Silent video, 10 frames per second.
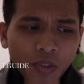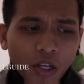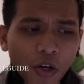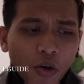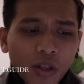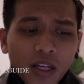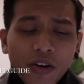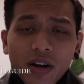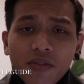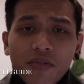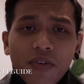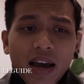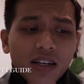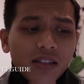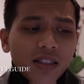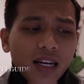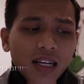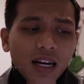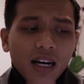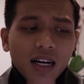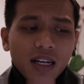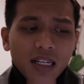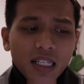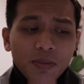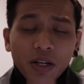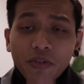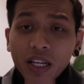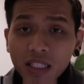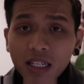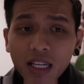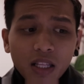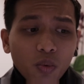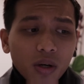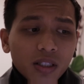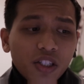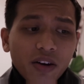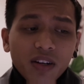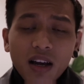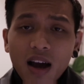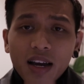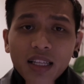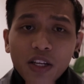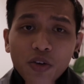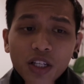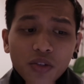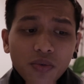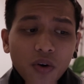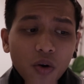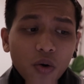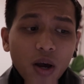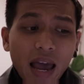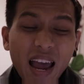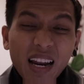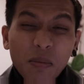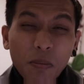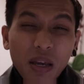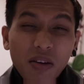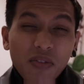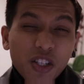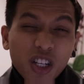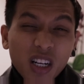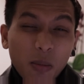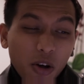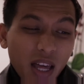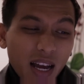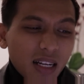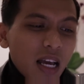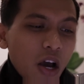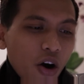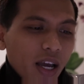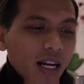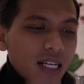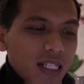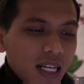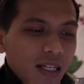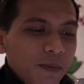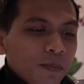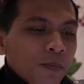you know, the real fact that has been written in the world travel guide that you need to follow and be vigilant about that. Okay, let's say,